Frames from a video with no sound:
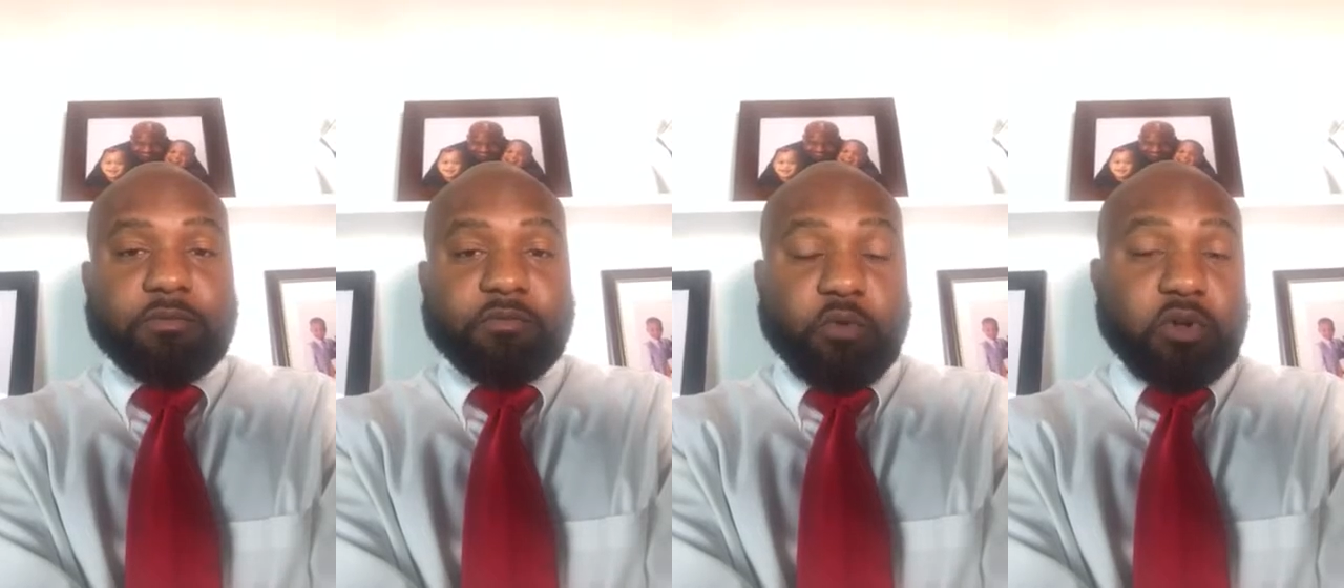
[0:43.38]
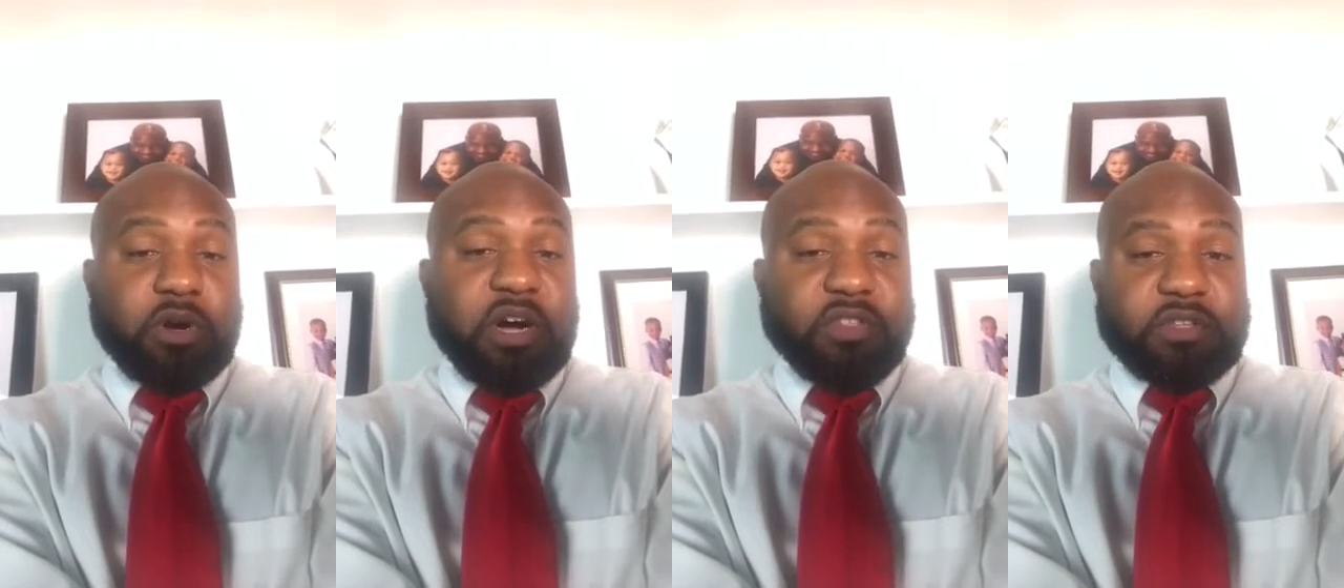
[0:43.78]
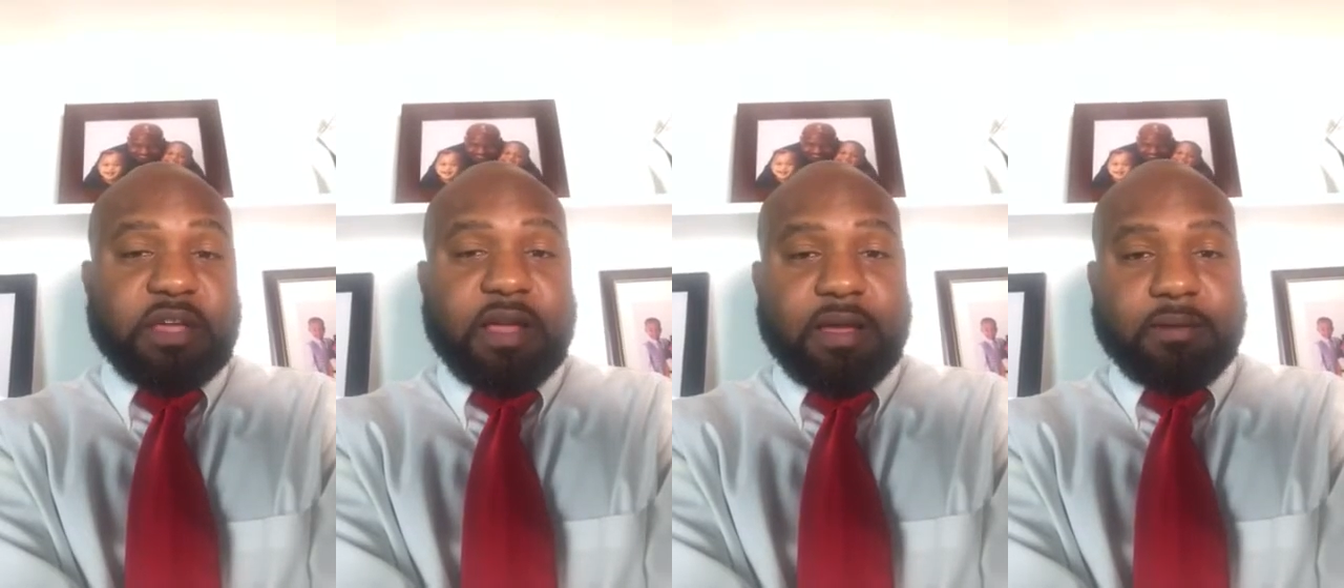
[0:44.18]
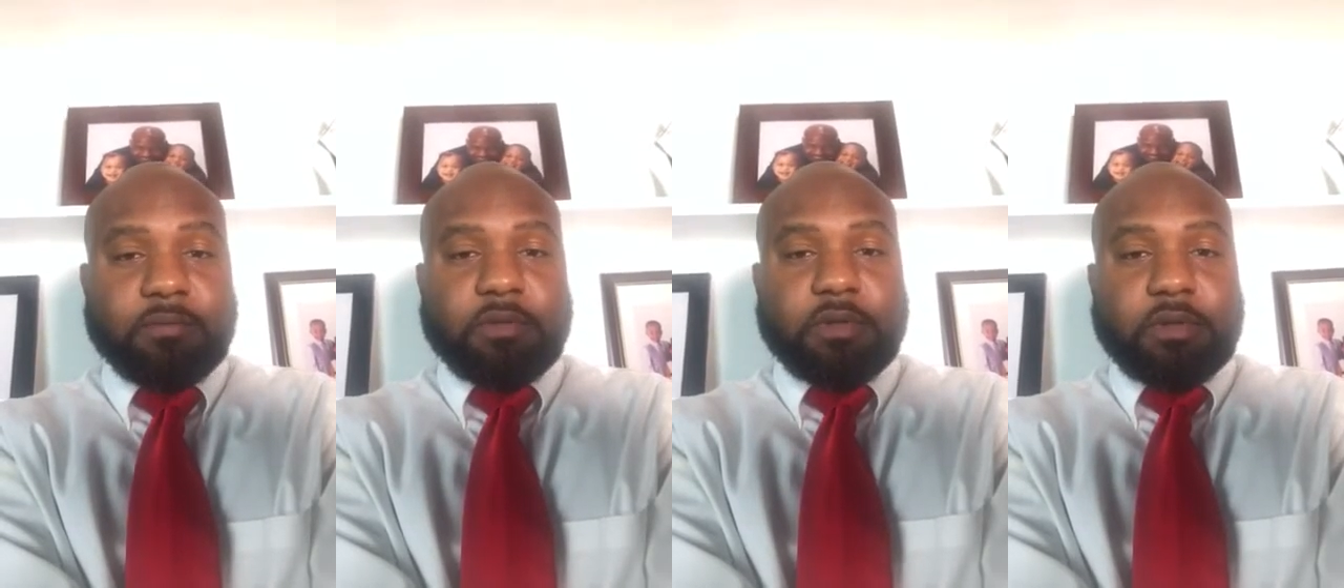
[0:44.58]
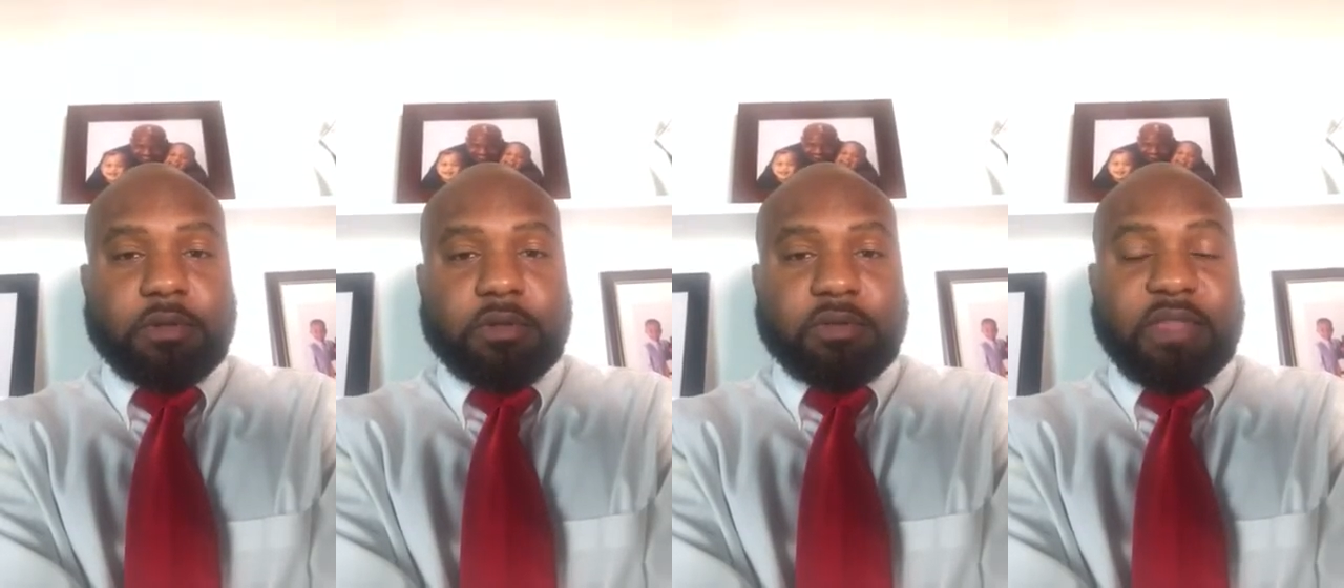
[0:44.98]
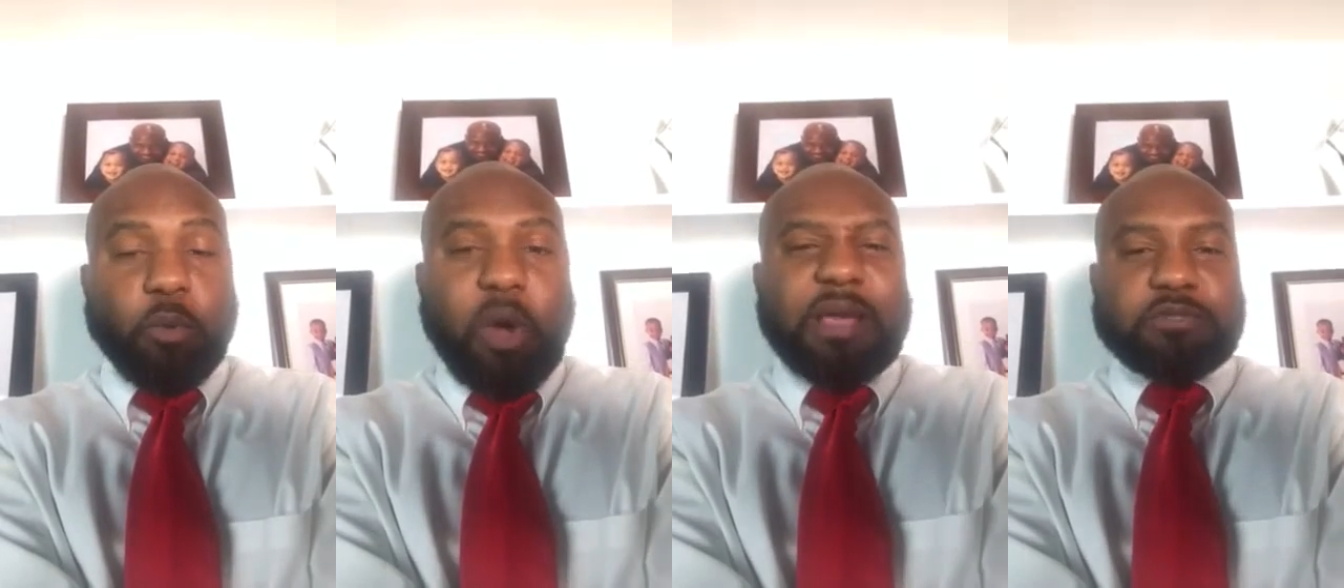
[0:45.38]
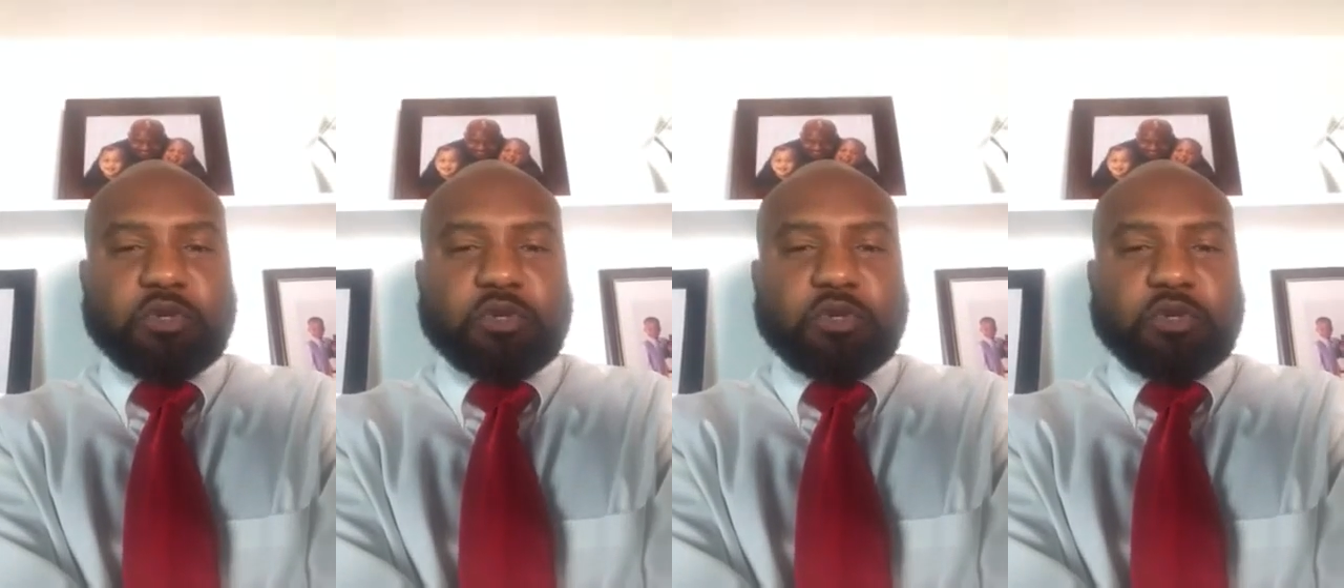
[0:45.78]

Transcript: for your other time that wipes